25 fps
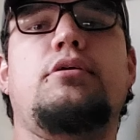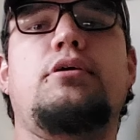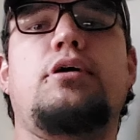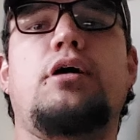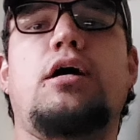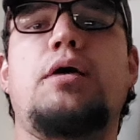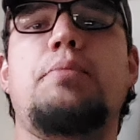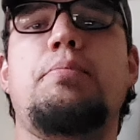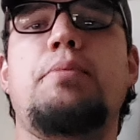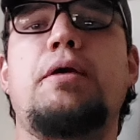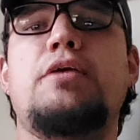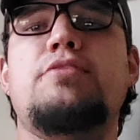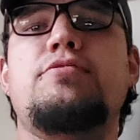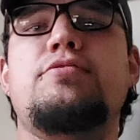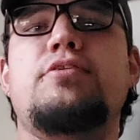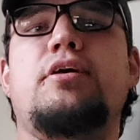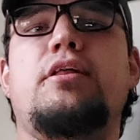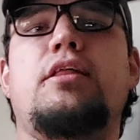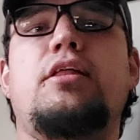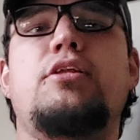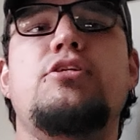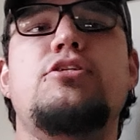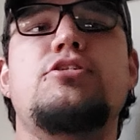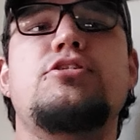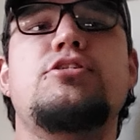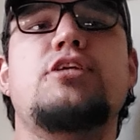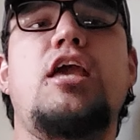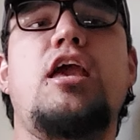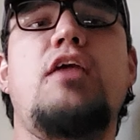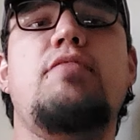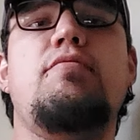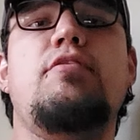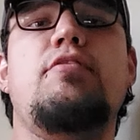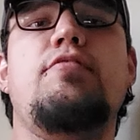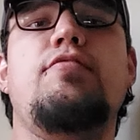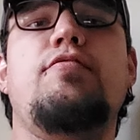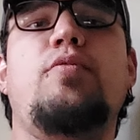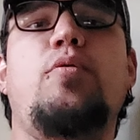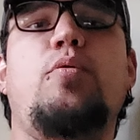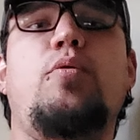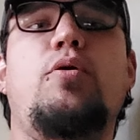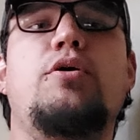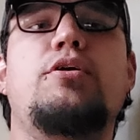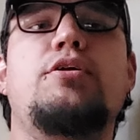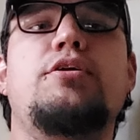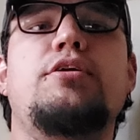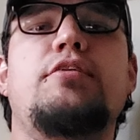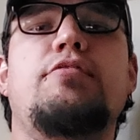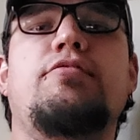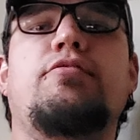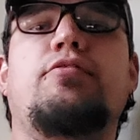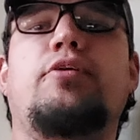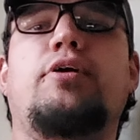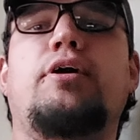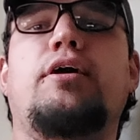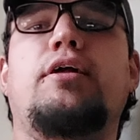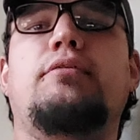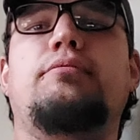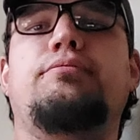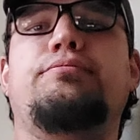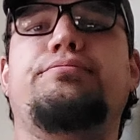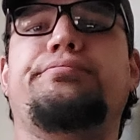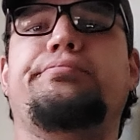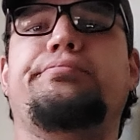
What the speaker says: I basically just gave you 4 different